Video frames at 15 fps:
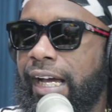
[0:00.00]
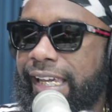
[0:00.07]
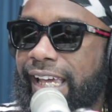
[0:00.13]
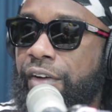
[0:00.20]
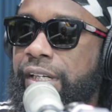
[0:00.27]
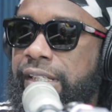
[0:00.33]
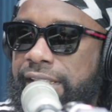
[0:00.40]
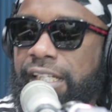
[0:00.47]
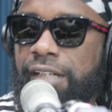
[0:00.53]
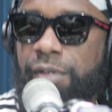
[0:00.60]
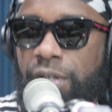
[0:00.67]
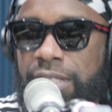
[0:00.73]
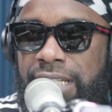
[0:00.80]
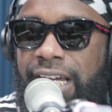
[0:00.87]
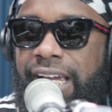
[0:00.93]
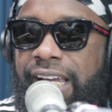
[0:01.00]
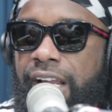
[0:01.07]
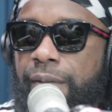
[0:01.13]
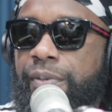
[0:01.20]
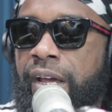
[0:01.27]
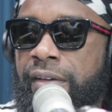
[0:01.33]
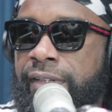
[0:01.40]
I can't really say it because that
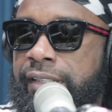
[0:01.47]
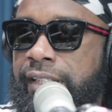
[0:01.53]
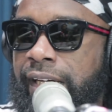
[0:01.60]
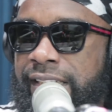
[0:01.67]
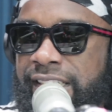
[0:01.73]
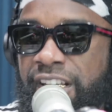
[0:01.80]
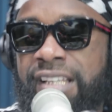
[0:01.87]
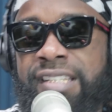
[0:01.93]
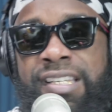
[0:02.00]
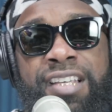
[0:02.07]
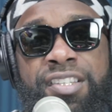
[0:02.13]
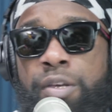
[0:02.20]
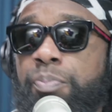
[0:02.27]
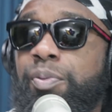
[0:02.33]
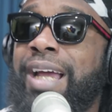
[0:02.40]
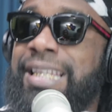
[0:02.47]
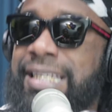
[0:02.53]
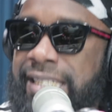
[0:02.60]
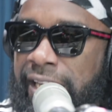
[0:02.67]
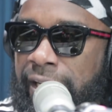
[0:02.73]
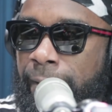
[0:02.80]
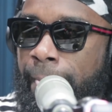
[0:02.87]
kind of private thing is a
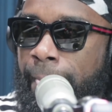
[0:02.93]
surprise thing.